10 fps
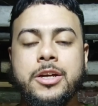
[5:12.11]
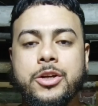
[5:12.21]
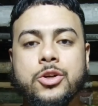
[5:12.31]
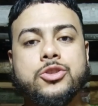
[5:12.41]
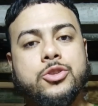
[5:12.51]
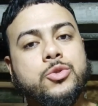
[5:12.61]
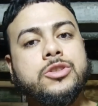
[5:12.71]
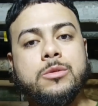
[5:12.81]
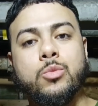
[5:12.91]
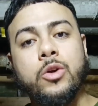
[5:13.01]
to do
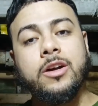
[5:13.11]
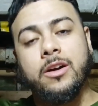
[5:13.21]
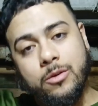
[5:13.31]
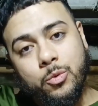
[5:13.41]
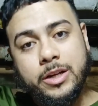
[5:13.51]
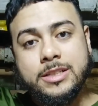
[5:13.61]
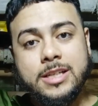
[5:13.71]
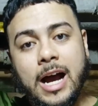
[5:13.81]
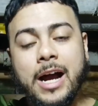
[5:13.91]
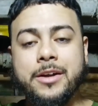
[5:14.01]
some work on when it's
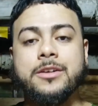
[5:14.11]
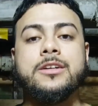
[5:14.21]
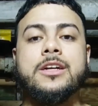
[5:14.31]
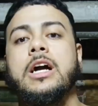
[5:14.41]
higher.